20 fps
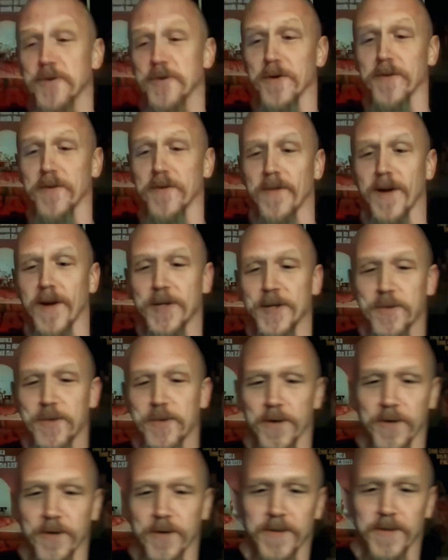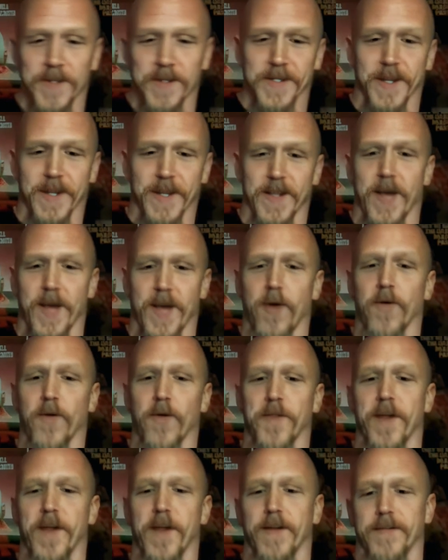true, very true. It's like that
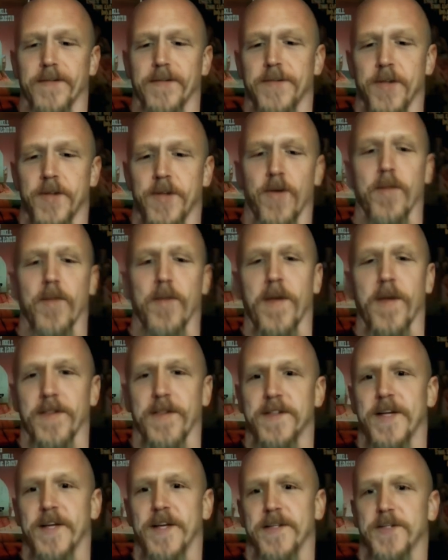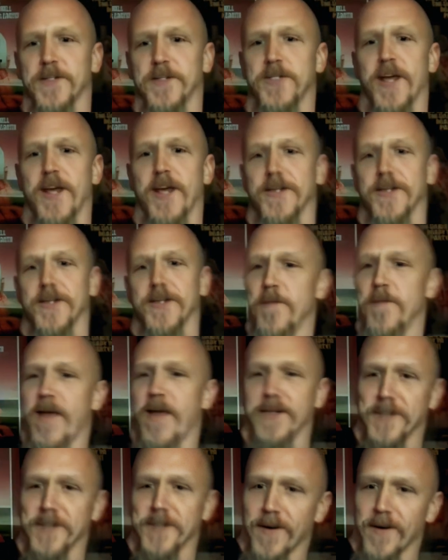old thing joke about the Texas Chainsaw
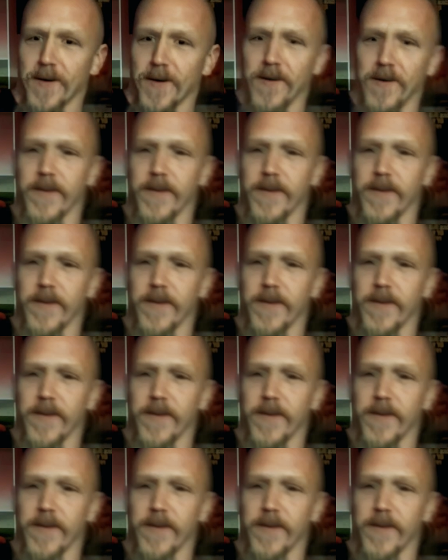Massacre.